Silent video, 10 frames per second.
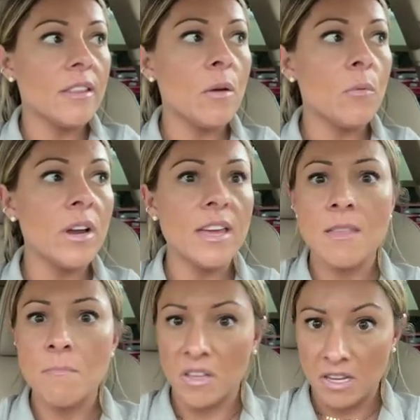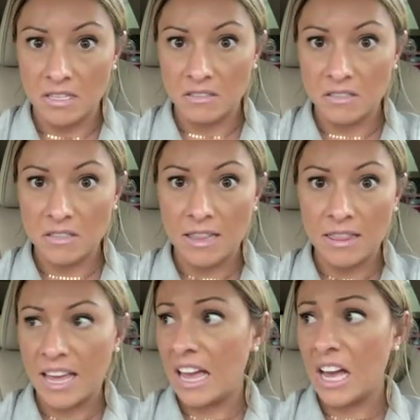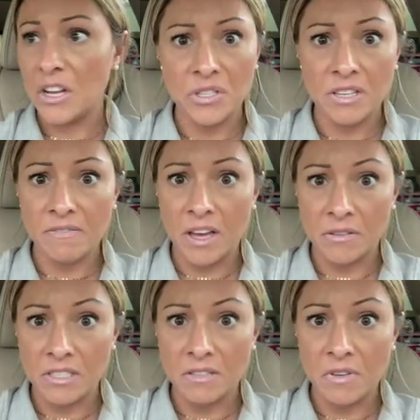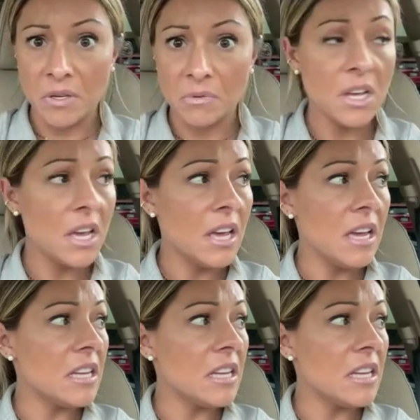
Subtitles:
they were in the millions and like hundreds of thousands of views.